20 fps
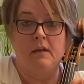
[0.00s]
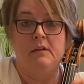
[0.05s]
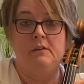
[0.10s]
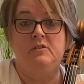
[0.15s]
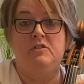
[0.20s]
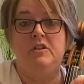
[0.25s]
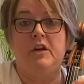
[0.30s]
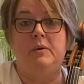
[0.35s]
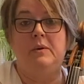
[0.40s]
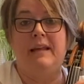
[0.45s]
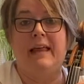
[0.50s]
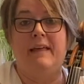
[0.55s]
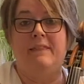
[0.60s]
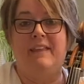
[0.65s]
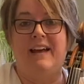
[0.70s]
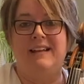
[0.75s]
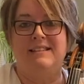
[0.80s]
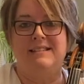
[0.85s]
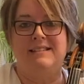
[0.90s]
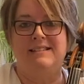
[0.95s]
Don't let
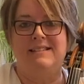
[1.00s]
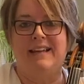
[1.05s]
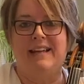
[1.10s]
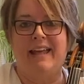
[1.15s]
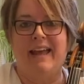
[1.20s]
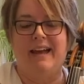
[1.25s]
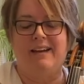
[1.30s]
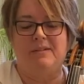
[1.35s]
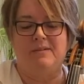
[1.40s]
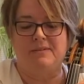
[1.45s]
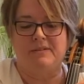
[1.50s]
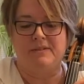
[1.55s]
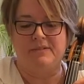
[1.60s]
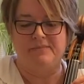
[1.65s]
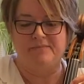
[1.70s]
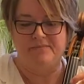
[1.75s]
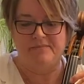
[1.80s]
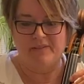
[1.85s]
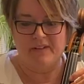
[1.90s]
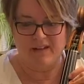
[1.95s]
that stick out.
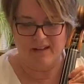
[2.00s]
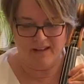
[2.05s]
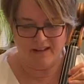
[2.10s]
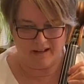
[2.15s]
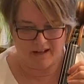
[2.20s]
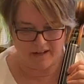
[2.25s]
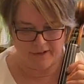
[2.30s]
I'll